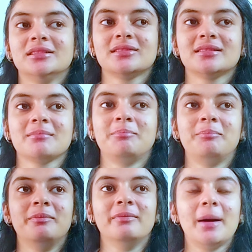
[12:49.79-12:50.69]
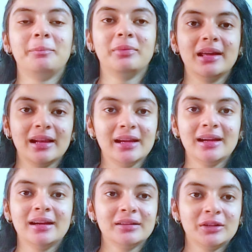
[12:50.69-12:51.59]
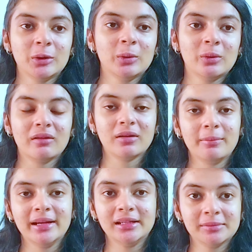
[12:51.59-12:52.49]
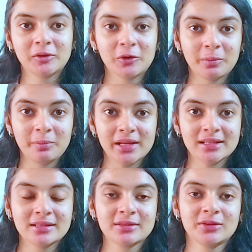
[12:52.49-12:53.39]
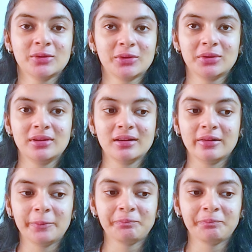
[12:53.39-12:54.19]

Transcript: just upgrade to better equipment so you could